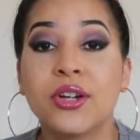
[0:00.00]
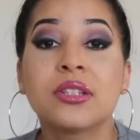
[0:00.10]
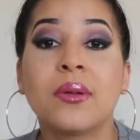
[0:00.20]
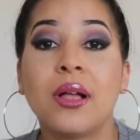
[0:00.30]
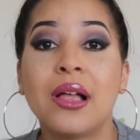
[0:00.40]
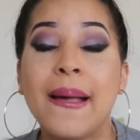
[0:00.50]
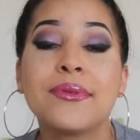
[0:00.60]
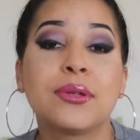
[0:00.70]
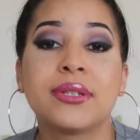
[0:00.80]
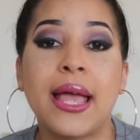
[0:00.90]
First of all, I'm
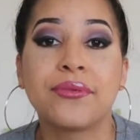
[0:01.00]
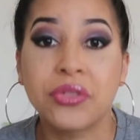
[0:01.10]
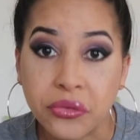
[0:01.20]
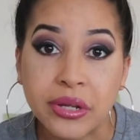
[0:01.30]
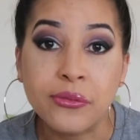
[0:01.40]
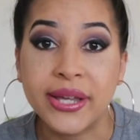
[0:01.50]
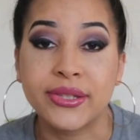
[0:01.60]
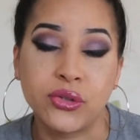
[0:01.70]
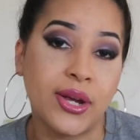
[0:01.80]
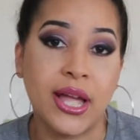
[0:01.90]
supposed to have 3 wigs
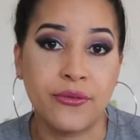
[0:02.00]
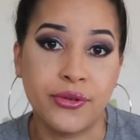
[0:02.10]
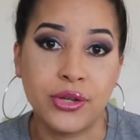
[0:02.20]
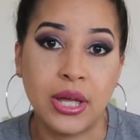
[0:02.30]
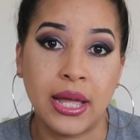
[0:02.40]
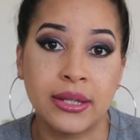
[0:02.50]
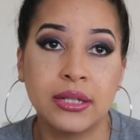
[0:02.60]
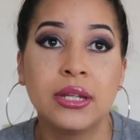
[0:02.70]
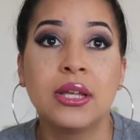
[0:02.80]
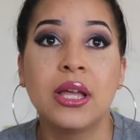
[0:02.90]
to try on for you
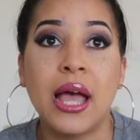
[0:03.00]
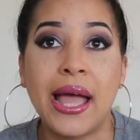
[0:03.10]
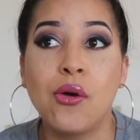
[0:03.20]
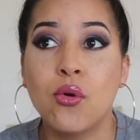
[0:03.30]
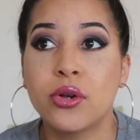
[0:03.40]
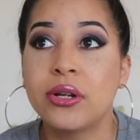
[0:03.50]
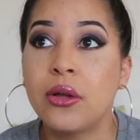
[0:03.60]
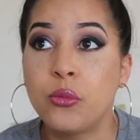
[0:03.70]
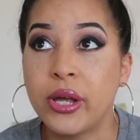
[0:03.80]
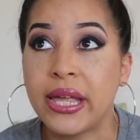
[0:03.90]
guys. I ordered
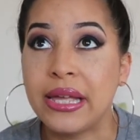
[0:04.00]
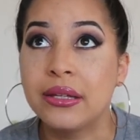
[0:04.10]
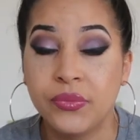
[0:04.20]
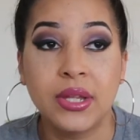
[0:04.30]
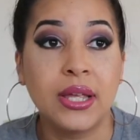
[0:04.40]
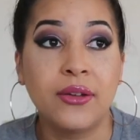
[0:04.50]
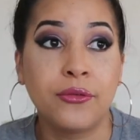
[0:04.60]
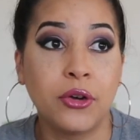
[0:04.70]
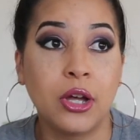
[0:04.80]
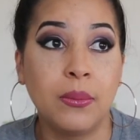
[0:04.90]
a wig
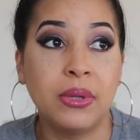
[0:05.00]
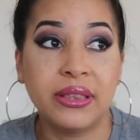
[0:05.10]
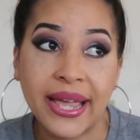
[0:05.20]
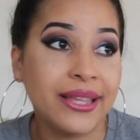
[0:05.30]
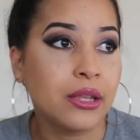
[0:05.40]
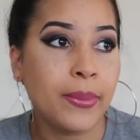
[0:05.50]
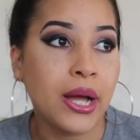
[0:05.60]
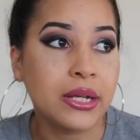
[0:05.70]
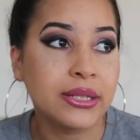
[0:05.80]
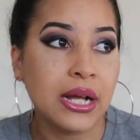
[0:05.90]
from
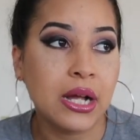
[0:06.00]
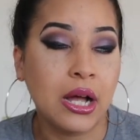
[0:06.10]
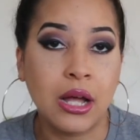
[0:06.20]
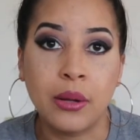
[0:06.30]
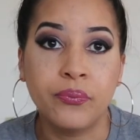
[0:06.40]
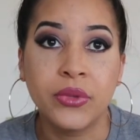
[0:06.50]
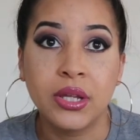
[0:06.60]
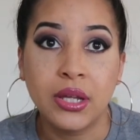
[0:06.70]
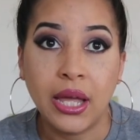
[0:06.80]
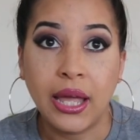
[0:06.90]
lightinthebox.com,
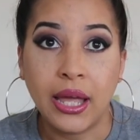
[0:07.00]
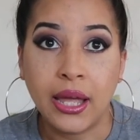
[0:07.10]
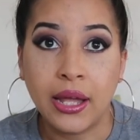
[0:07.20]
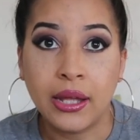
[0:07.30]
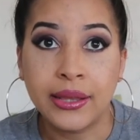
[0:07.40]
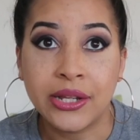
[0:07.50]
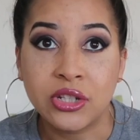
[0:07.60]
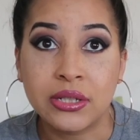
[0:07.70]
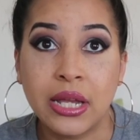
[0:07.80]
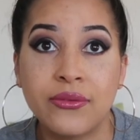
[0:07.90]
and that
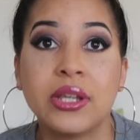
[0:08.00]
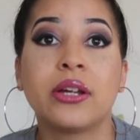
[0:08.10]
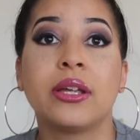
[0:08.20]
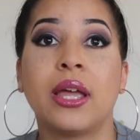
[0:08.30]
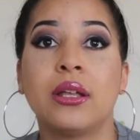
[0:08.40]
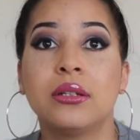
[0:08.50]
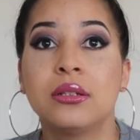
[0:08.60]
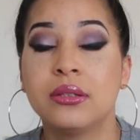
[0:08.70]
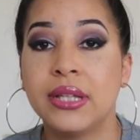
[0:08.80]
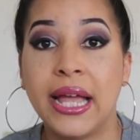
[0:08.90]
shit's not even here yet.
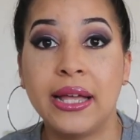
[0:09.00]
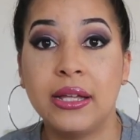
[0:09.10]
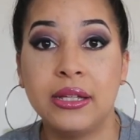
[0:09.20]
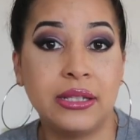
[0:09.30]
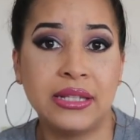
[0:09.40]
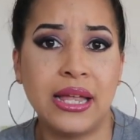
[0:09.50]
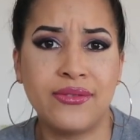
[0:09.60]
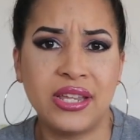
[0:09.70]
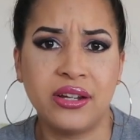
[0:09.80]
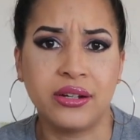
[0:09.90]
That is not
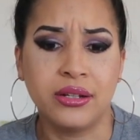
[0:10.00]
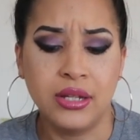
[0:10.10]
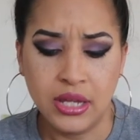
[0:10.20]
even here.